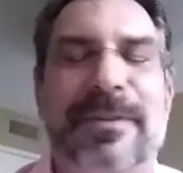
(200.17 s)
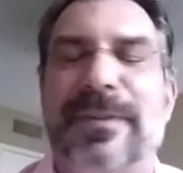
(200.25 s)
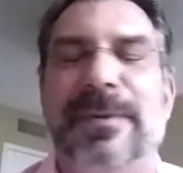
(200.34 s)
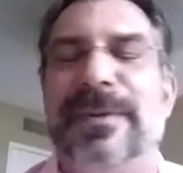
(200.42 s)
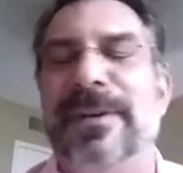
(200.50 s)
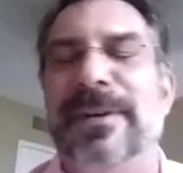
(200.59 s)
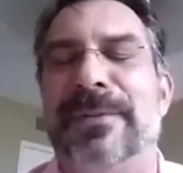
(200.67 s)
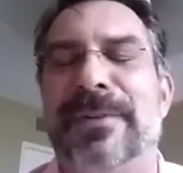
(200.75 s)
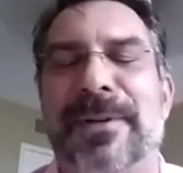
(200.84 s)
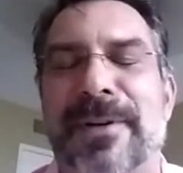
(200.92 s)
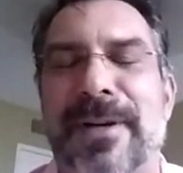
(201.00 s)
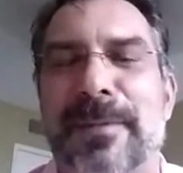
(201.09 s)
It was an
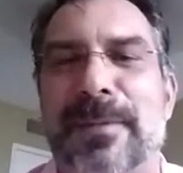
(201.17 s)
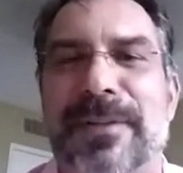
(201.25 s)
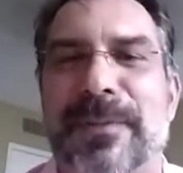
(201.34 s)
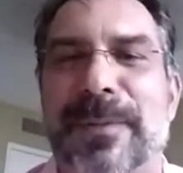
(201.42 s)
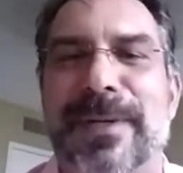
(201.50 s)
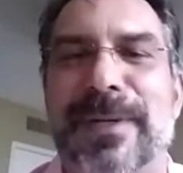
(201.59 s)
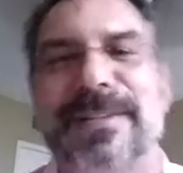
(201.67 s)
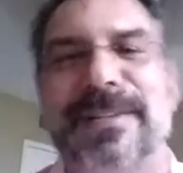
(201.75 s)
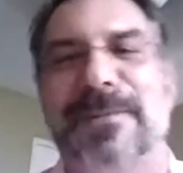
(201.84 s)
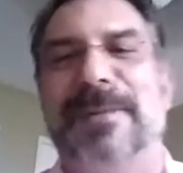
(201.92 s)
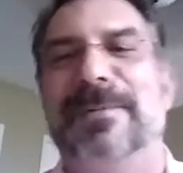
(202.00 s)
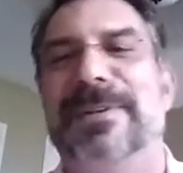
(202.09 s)
incredible experience. I
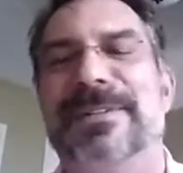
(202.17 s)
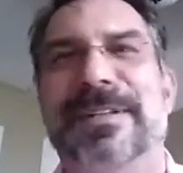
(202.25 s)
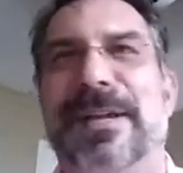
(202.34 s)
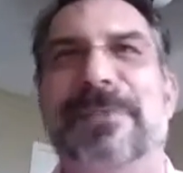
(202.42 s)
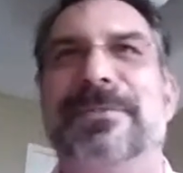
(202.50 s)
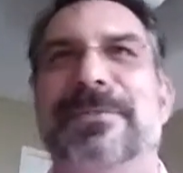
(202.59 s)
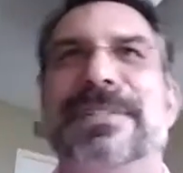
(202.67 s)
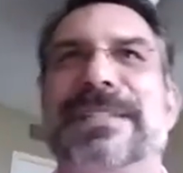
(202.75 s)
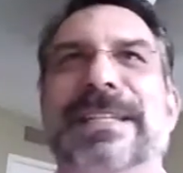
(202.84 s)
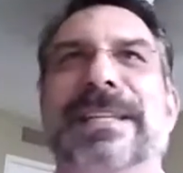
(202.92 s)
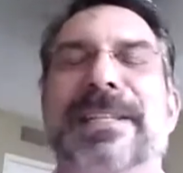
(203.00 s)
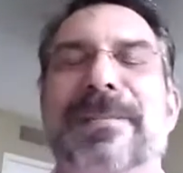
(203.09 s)
remember just
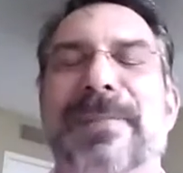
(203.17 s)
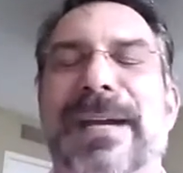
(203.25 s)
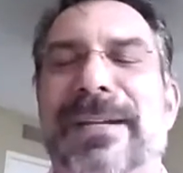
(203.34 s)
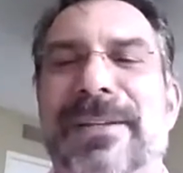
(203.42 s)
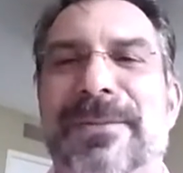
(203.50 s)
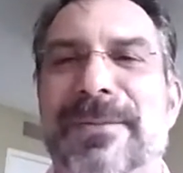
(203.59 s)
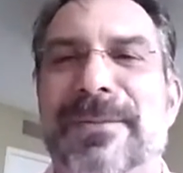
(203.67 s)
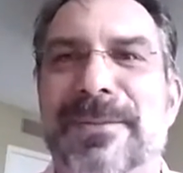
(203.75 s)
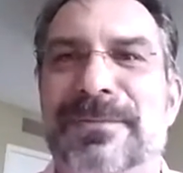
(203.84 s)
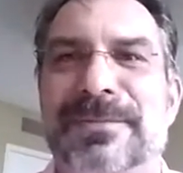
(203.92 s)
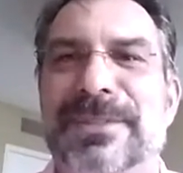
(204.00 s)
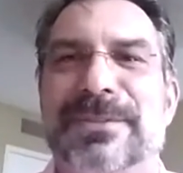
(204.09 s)
sitting in the back of the
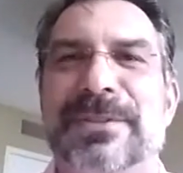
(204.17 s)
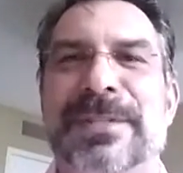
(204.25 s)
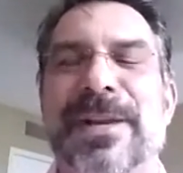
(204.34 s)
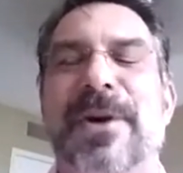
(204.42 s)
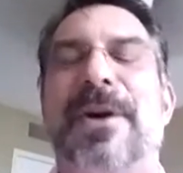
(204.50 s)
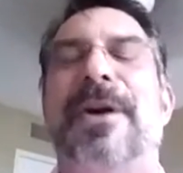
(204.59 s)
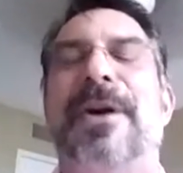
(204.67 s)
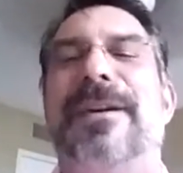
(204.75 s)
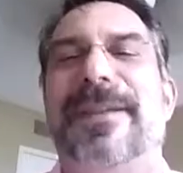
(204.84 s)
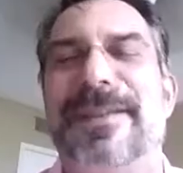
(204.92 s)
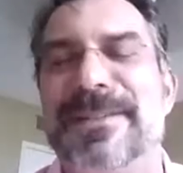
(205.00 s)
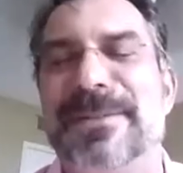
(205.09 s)
room just in
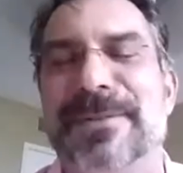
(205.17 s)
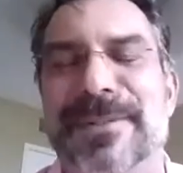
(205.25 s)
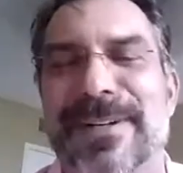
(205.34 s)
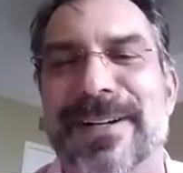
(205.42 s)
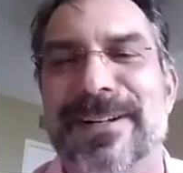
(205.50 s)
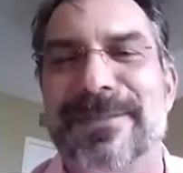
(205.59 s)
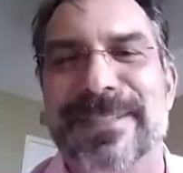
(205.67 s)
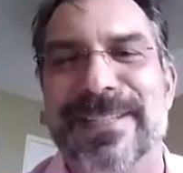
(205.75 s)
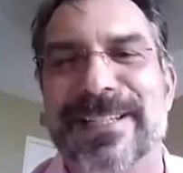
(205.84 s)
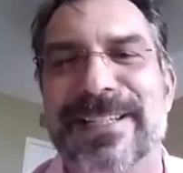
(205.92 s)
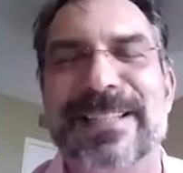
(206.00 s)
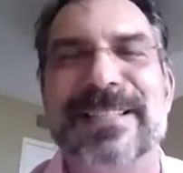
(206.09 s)
awe as you were talking with
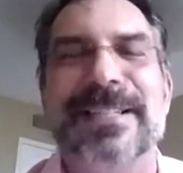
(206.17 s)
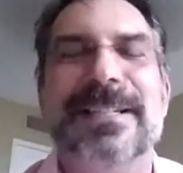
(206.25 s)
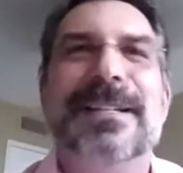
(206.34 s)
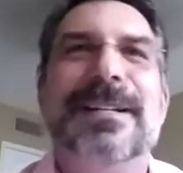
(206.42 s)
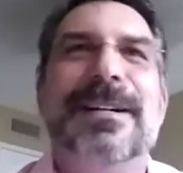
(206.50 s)
the guys.